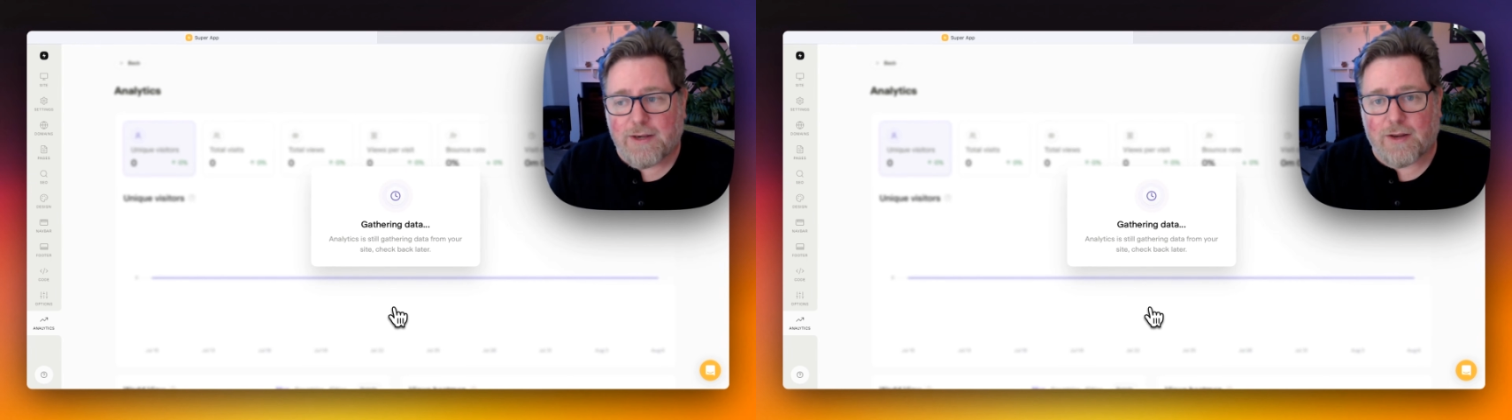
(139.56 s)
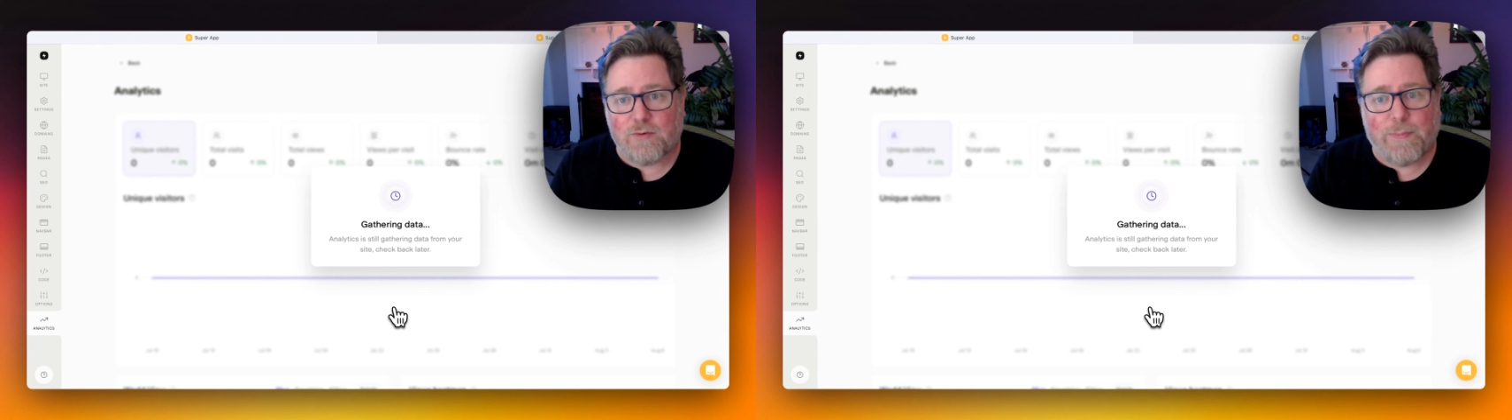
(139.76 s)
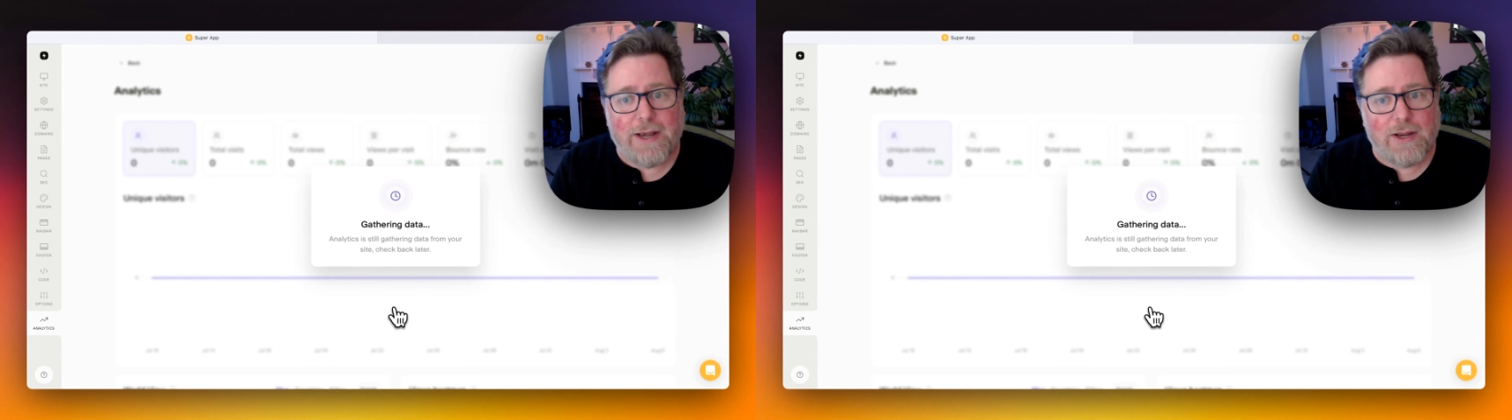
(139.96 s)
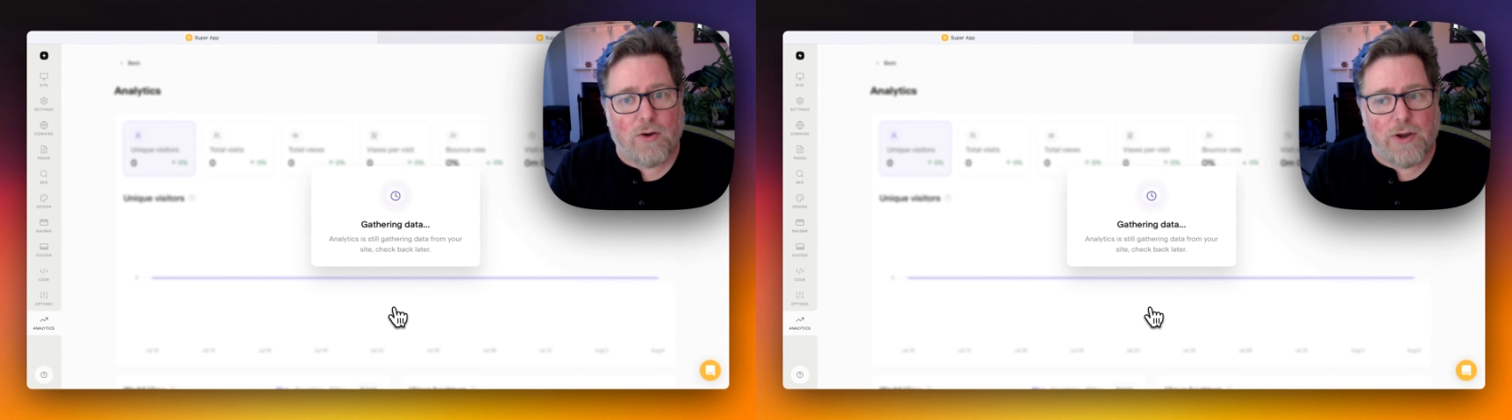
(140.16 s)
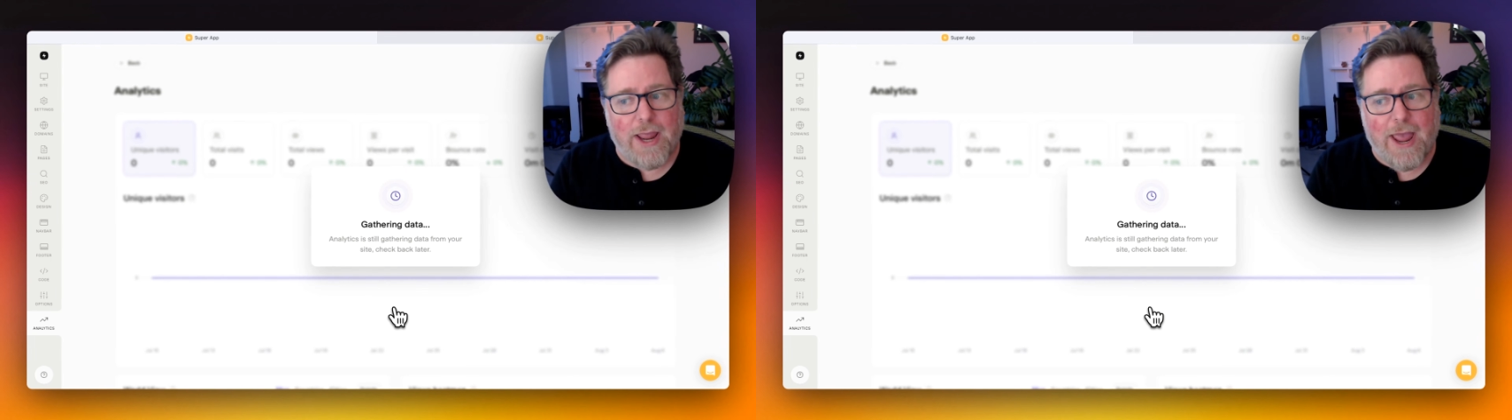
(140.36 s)
Now, depending
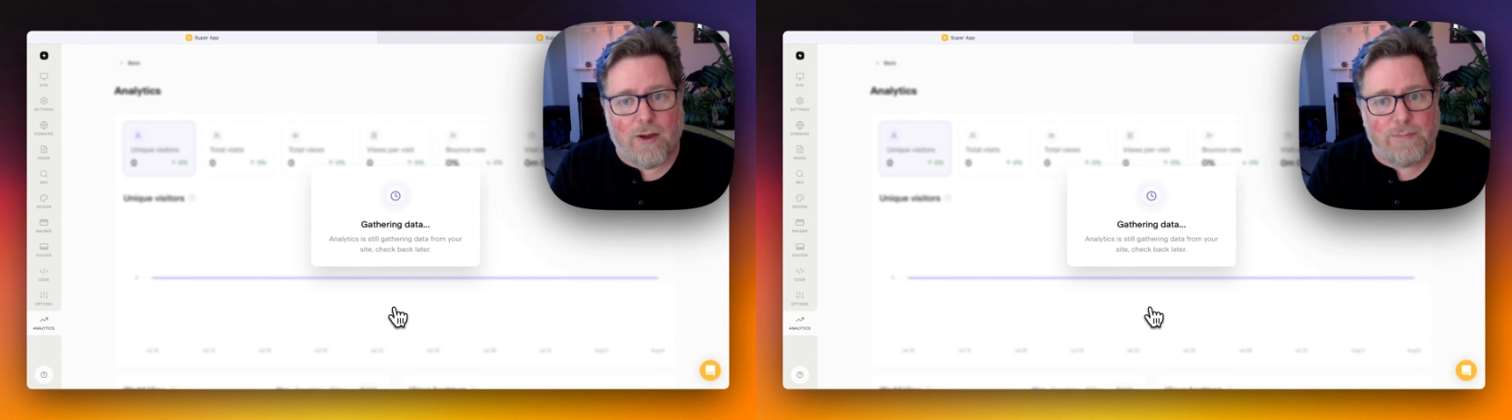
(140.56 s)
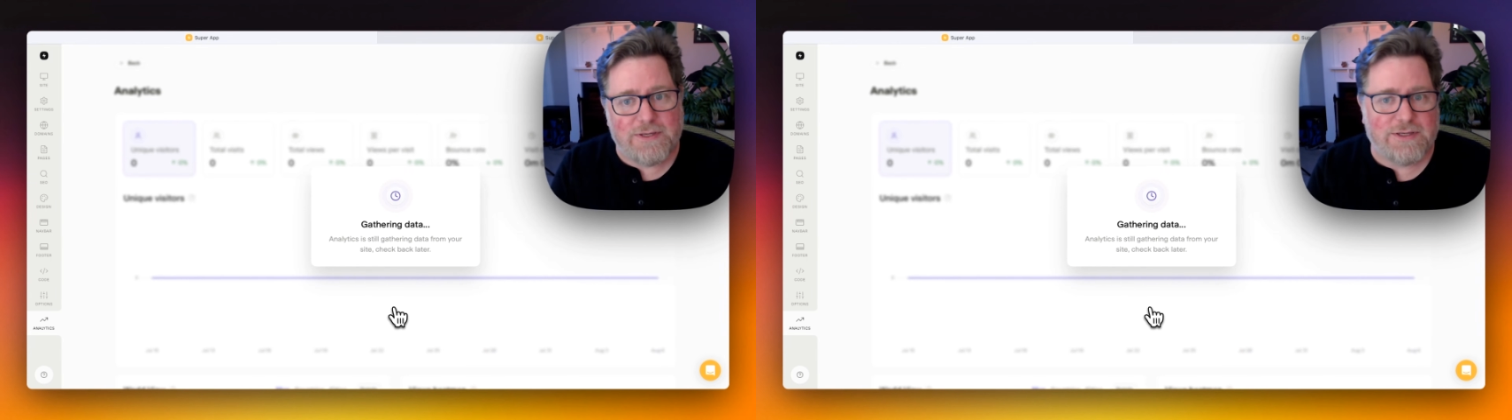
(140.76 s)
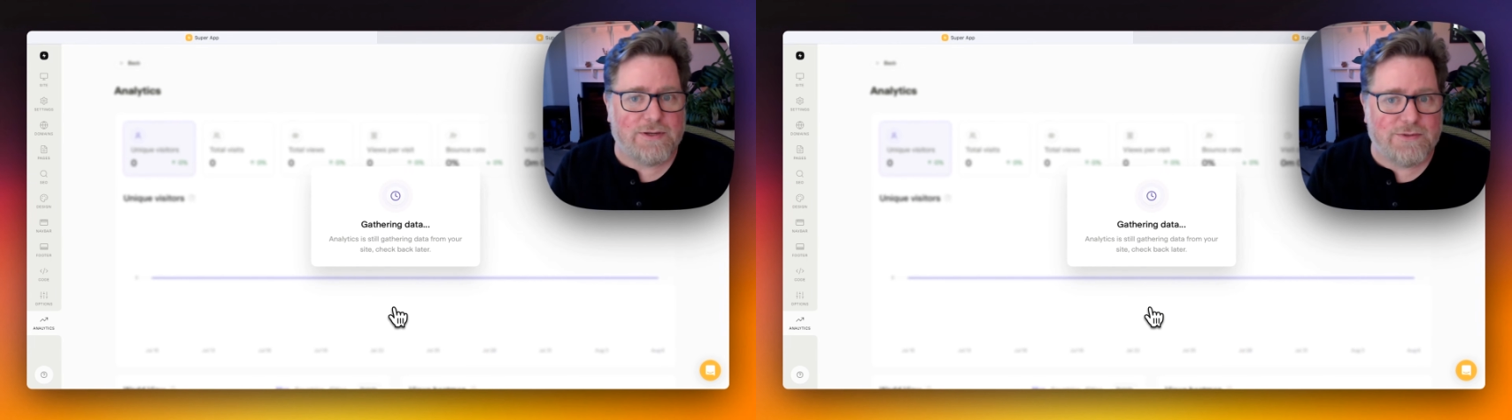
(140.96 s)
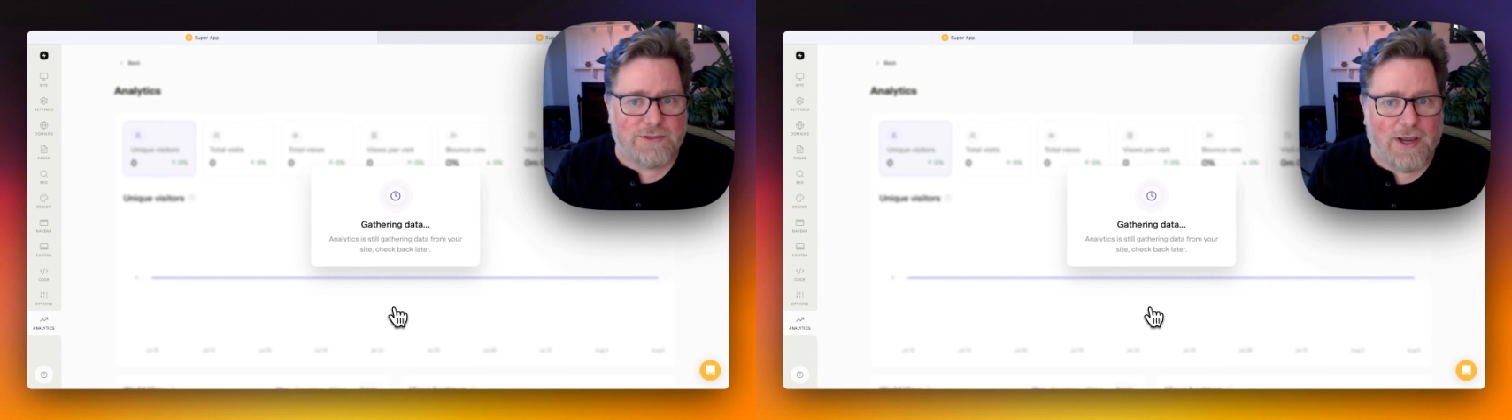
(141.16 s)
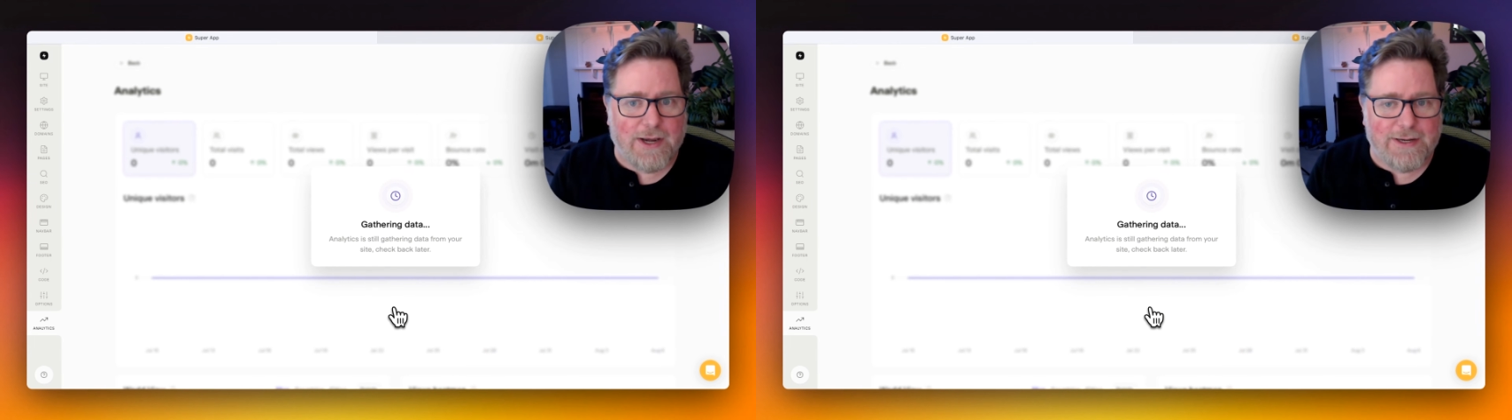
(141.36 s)
on how busy your
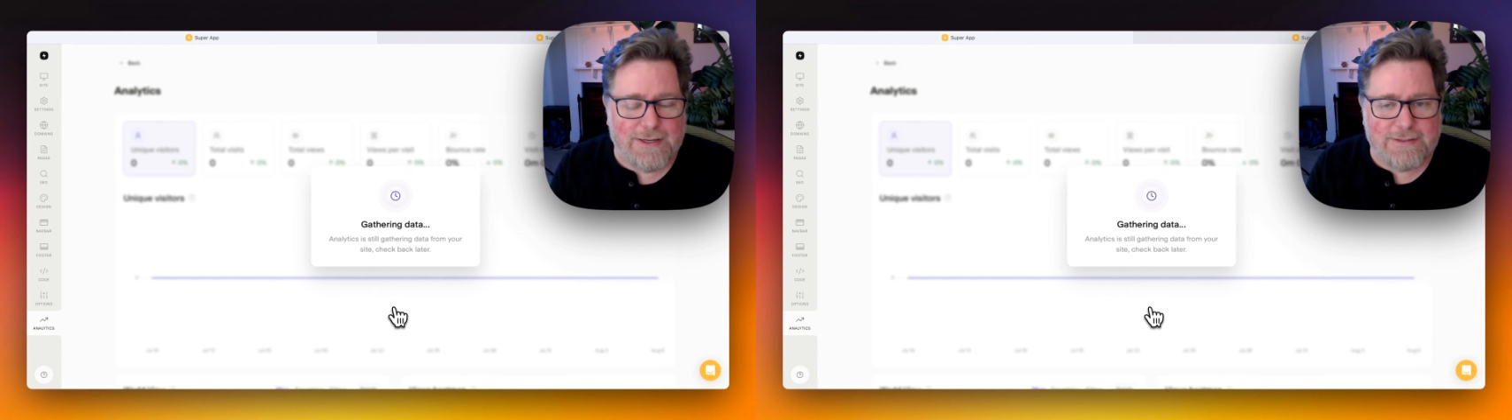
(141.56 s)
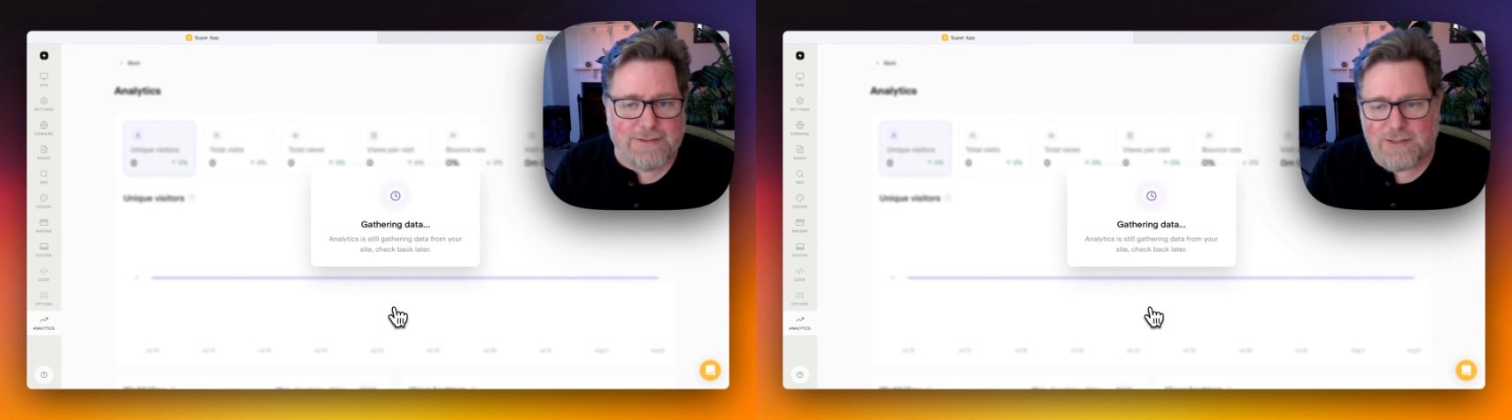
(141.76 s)
site is,